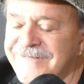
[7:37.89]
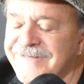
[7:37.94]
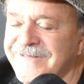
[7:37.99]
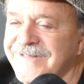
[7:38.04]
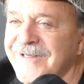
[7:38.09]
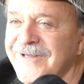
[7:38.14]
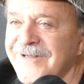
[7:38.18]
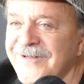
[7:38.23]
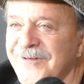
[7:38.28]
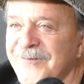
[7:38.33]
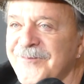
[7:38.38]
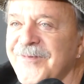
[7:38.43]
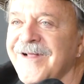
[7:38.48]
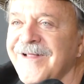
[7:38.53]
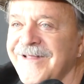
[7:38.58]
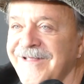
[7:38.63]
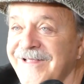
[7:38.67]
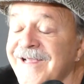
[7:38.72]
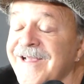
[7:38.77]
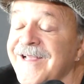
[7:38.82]
Uh,
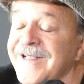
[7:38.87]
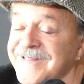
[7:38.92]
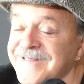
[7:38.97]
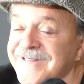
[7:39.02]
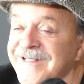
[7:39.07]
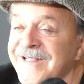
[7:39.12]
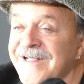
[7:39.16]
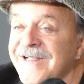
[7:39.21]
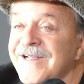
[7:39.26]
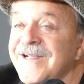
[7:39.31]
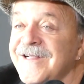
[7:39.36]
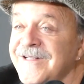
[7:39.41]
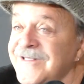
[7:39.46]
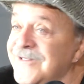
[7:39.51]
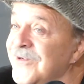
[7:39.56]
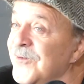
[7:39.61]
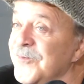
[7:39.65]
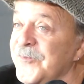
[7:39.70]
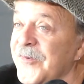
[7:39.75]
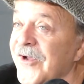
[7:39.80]
but yes,
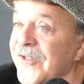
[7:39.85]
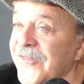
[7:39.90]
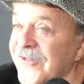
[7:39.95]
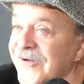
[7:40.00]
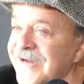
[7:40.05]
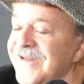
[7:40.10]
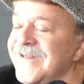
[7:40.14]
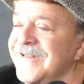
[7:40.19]
don't bother.